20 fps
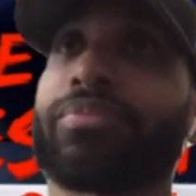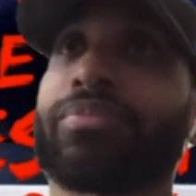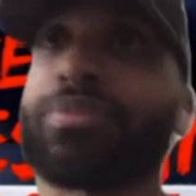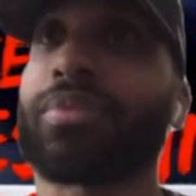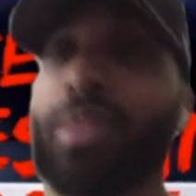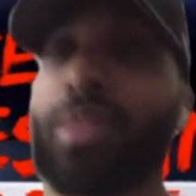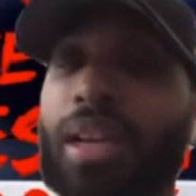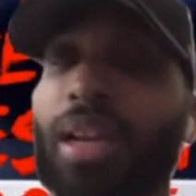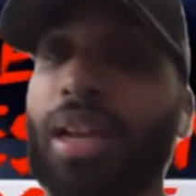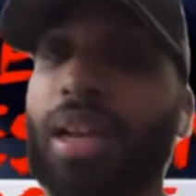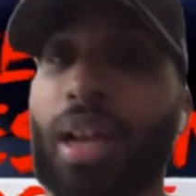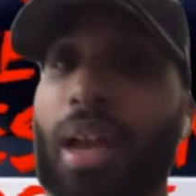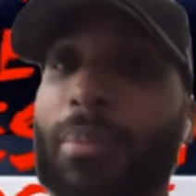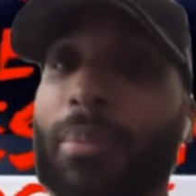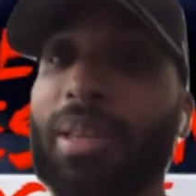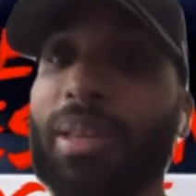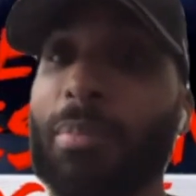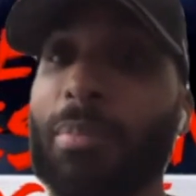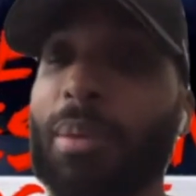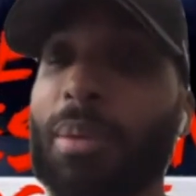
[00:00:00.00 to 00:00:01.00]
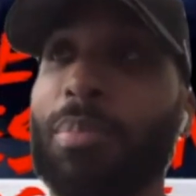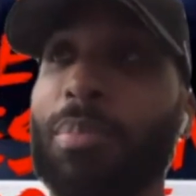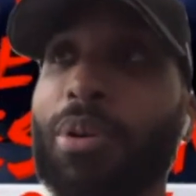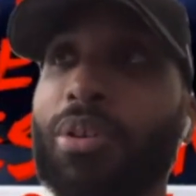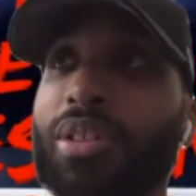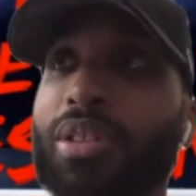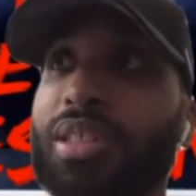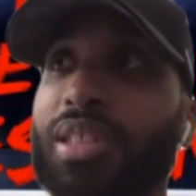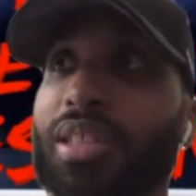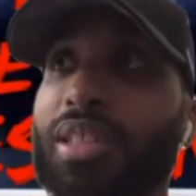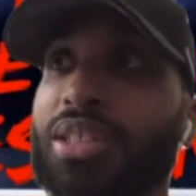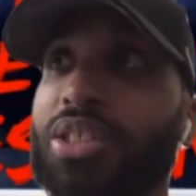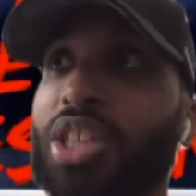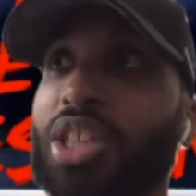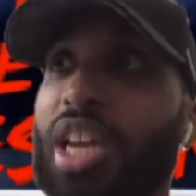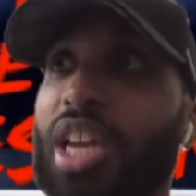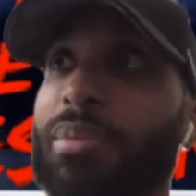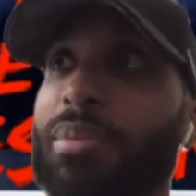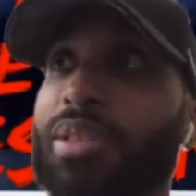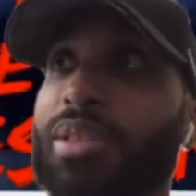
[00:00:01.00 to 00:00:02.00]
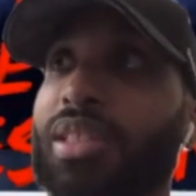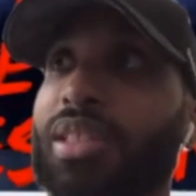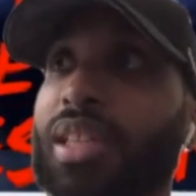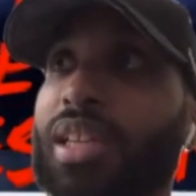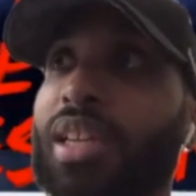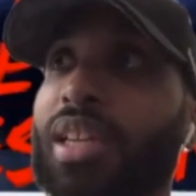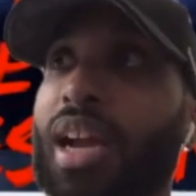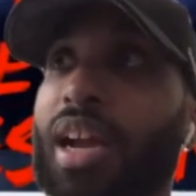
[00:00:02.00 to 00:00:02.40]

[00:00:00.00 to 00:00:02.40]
I mean, they've been building to the Sheamus thing.